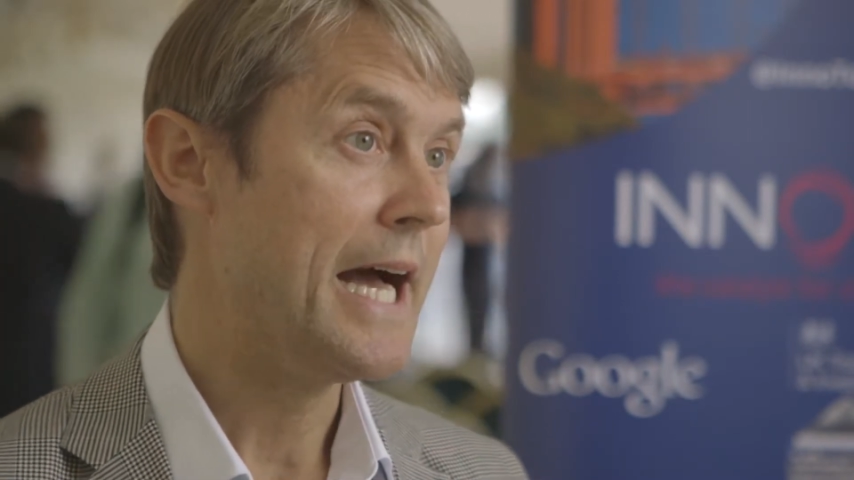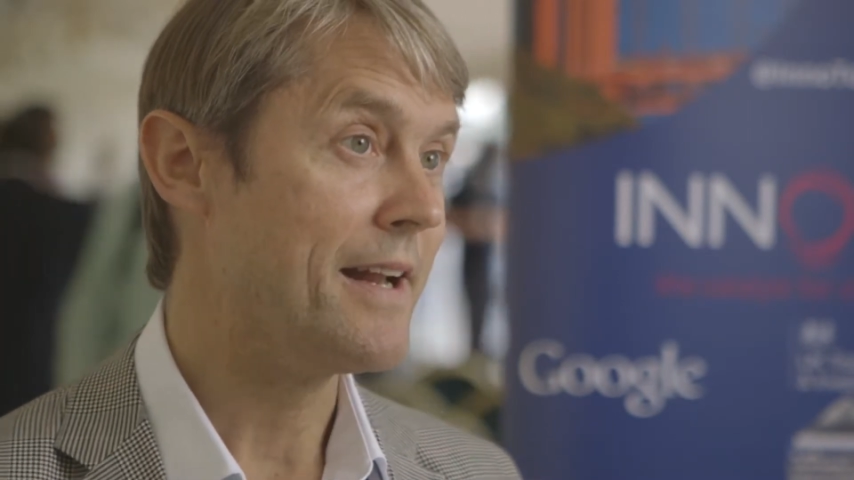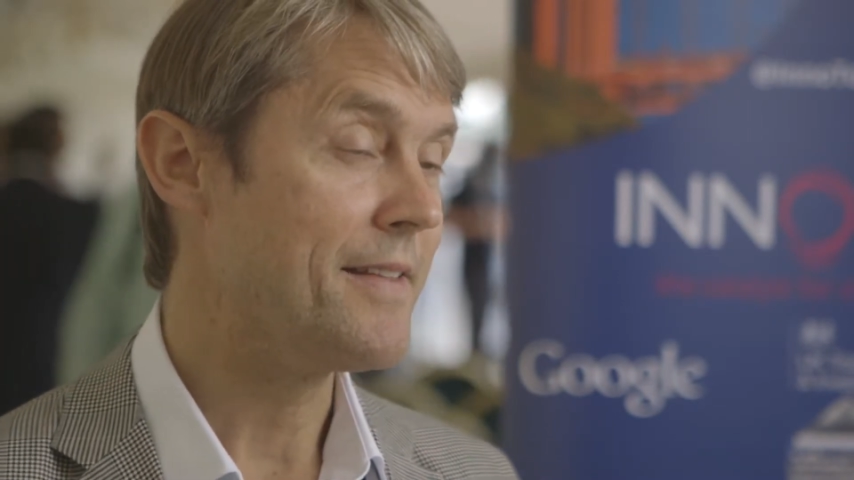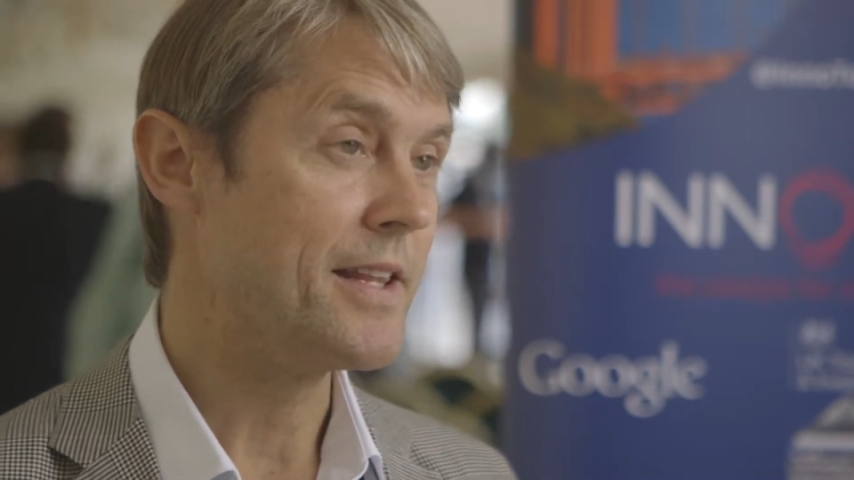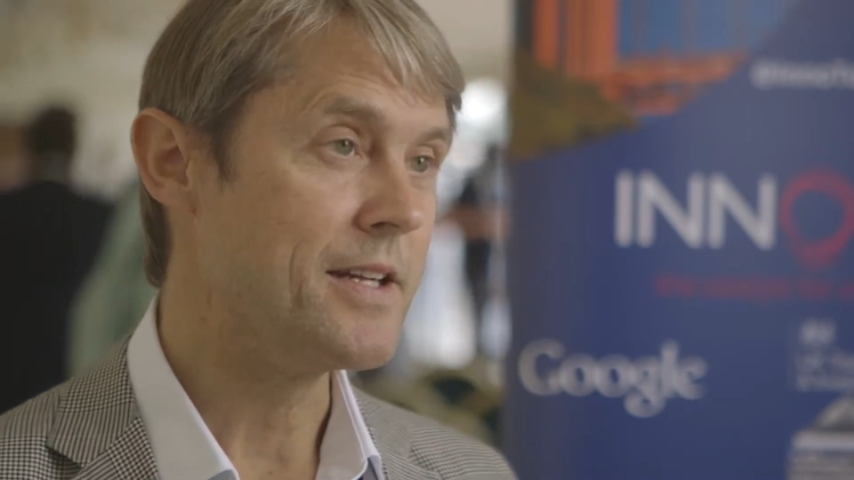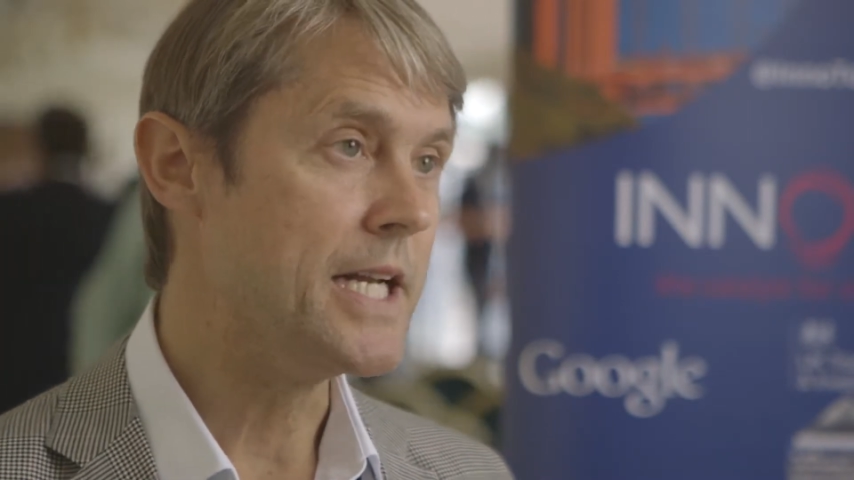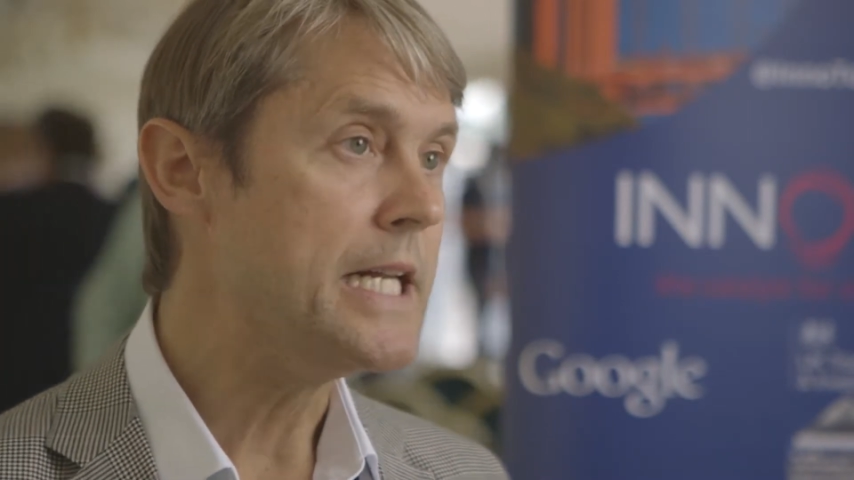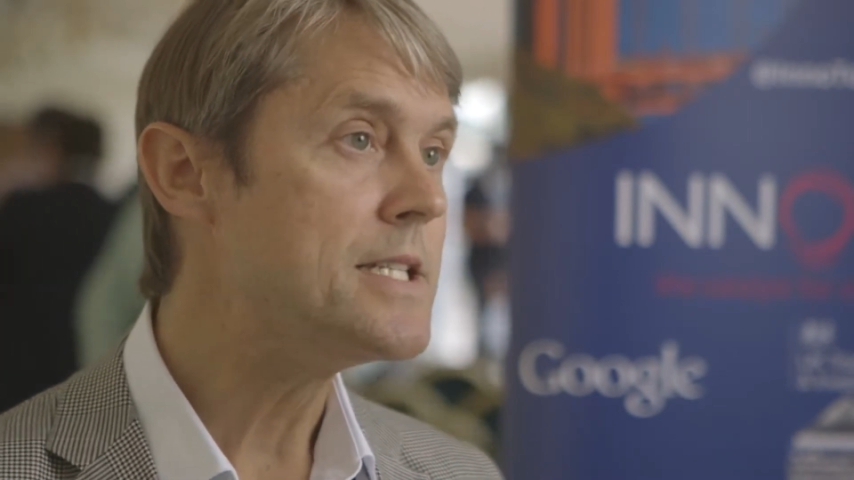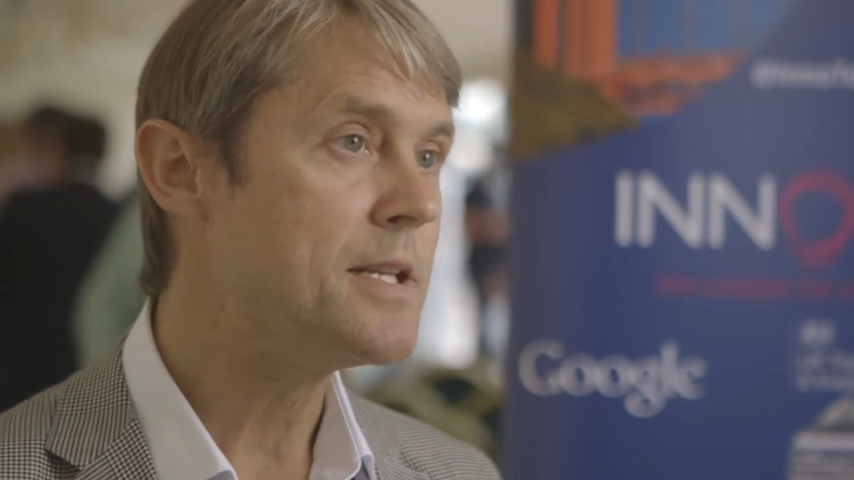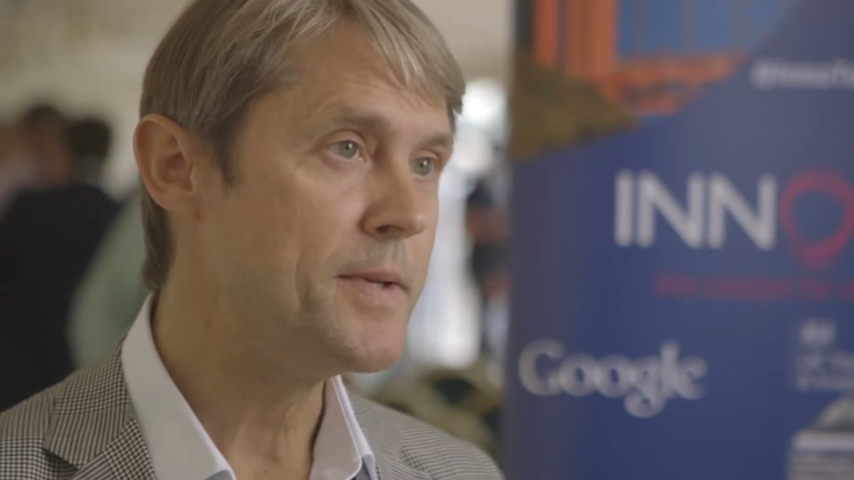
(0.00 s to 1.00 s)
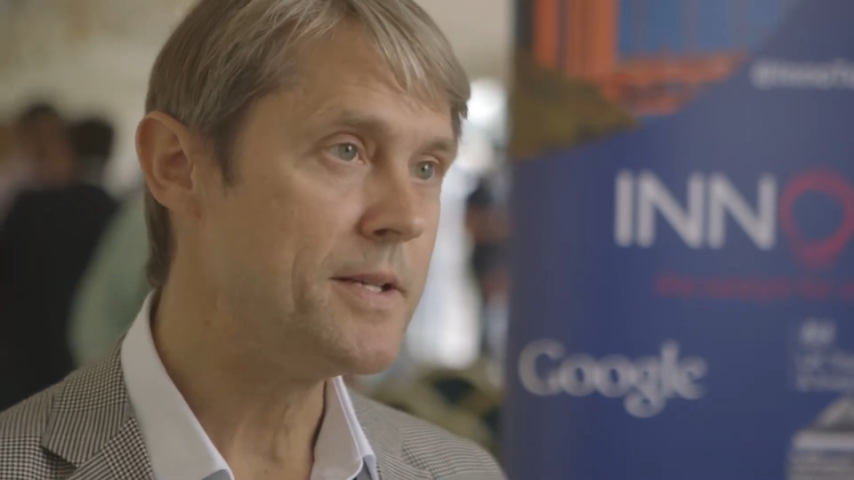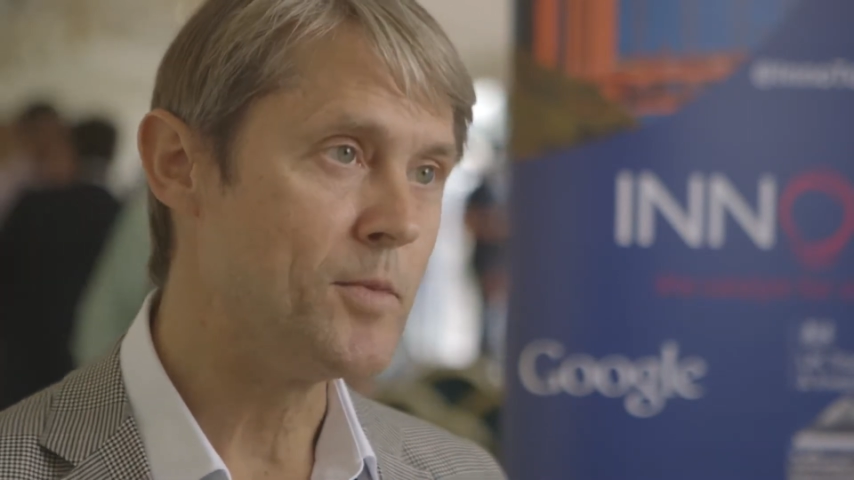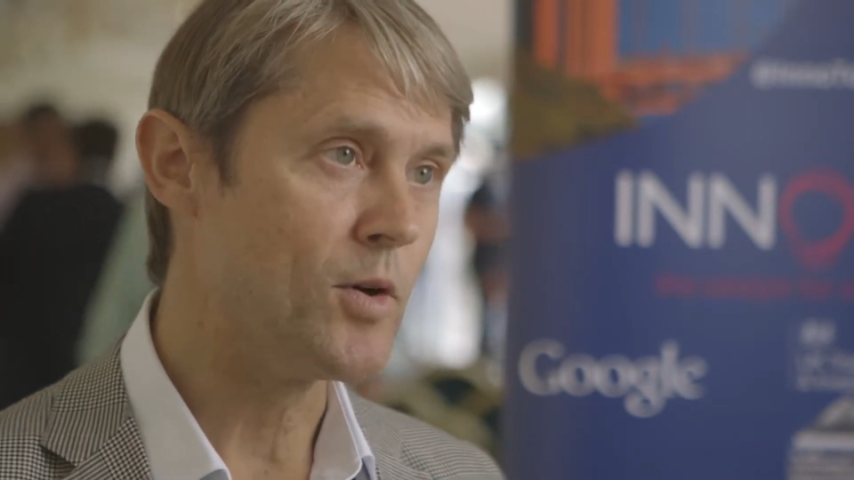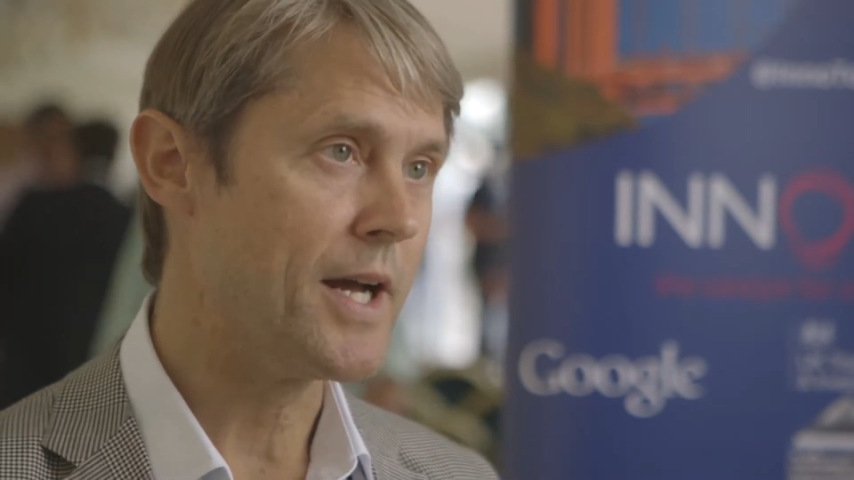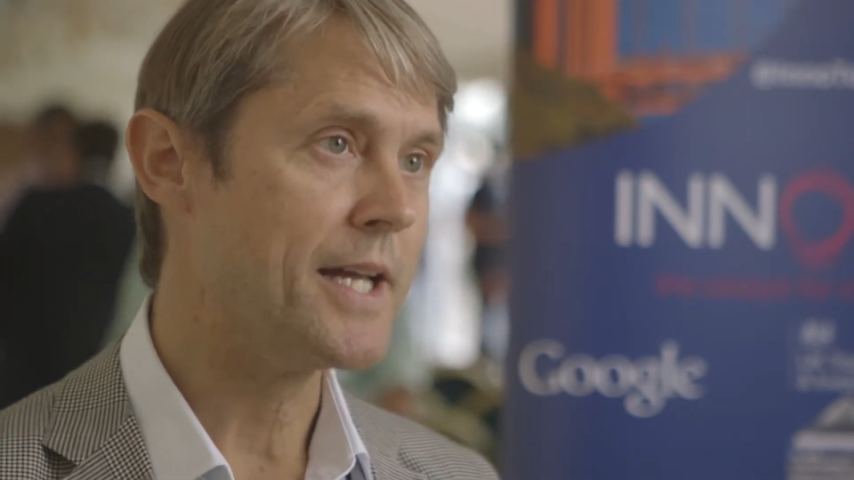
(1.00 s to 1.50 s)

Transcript: and I think there needs to be a more